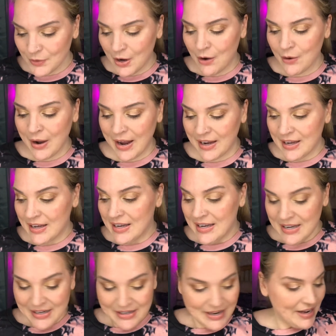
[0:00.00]
Okay.
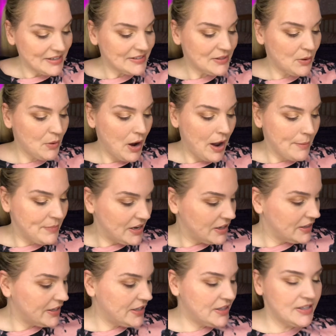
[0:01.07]
Next, I'm going to
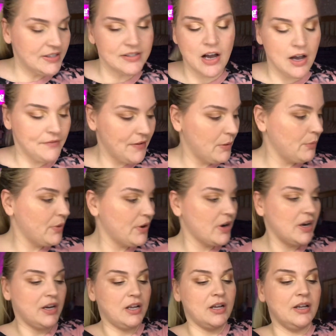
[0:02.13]
clean this off and we're
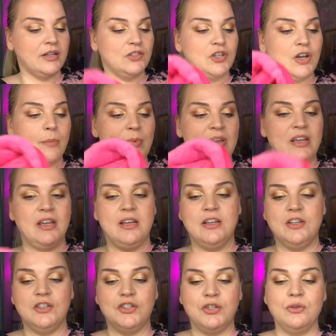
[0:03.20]
going to jump
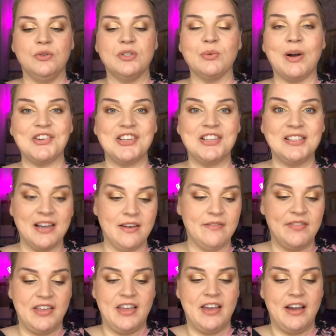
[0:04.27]
into swatches of
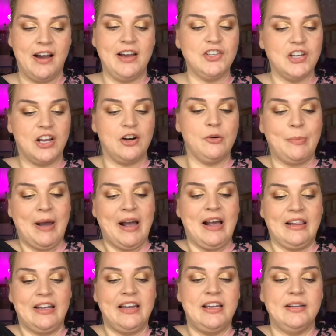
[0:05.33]
the eyeshadow
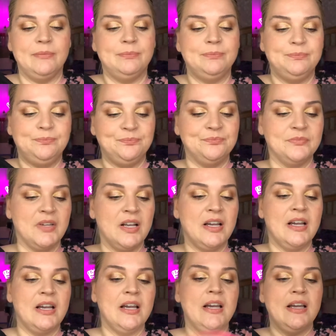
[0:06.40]
palette.
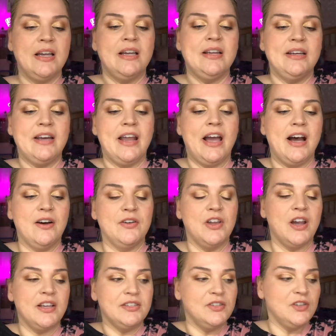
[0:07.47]
Now,
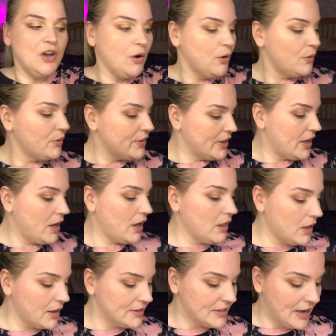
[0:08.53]
you guys know that a
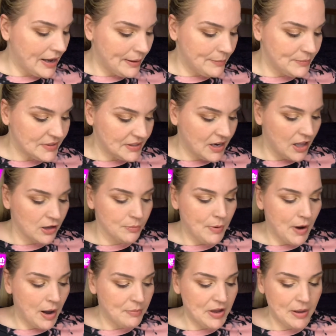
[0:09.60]
lot of times
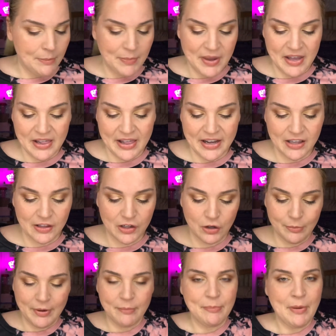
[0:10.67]
Colourpop can be like a little
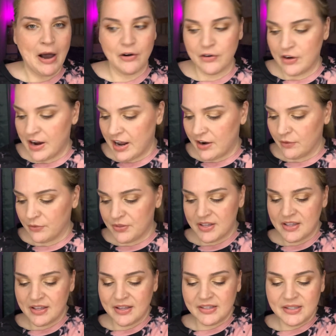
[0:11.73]
bit powdery. I don't think
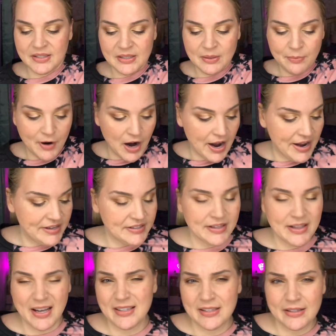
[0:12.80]
that that's a surprise. And
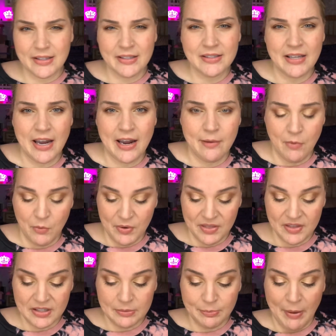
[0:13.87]
that's the same with
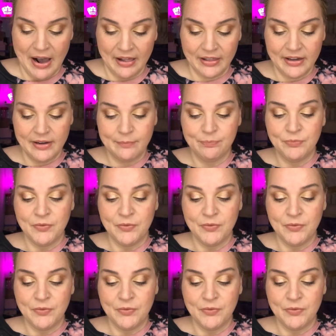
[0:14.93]
this palette.